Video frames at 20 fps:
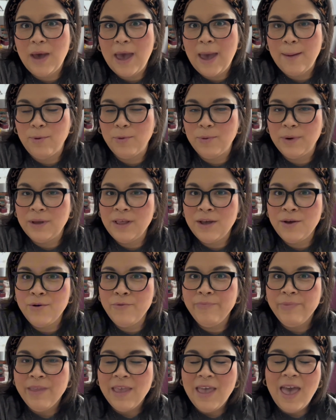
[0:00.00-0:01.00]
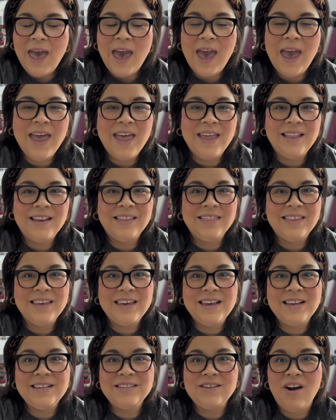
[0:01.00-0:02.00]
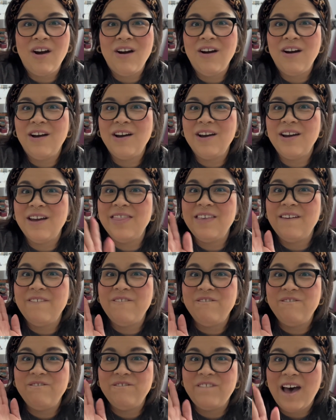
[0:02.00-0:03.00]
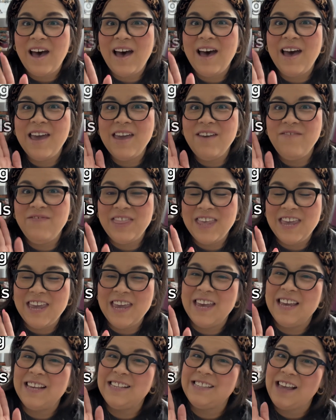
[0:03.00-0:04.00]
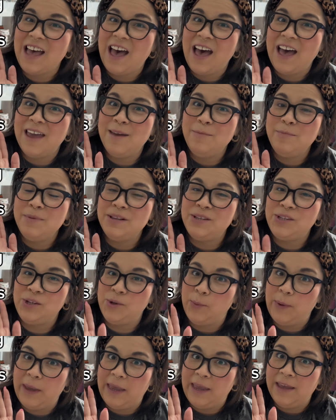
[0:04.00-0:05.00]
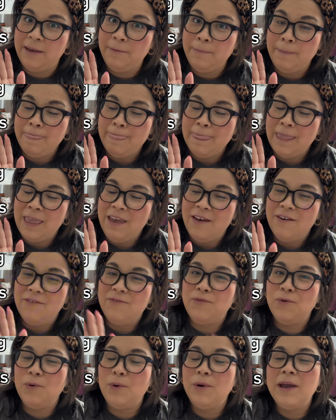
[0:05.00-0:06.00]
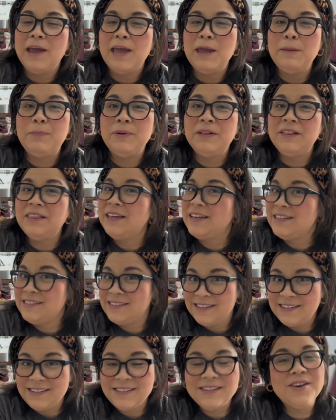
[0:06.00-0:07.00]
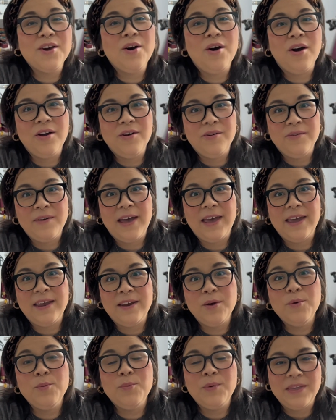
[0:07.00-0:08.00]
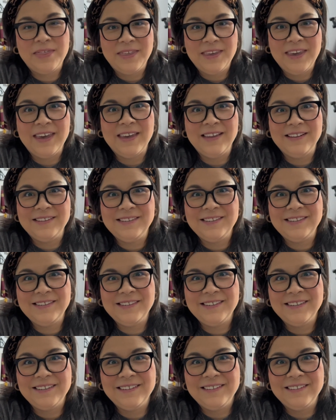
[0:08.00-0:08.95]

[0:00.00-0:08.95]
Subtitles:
Amarillo. And these are the 5 things I'm doing for a pleasant car ride with kids.